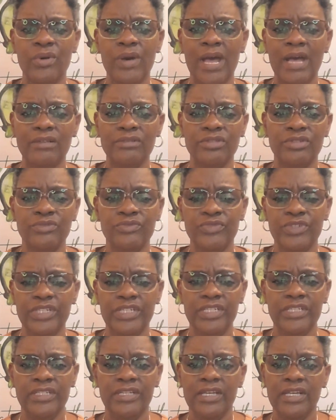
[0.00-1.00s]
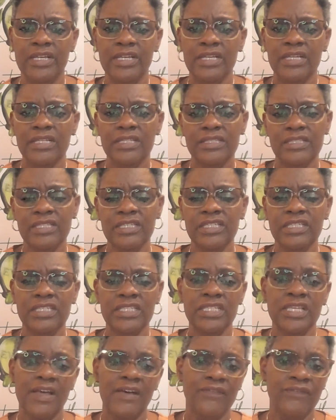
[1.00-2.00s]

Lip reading: how to read these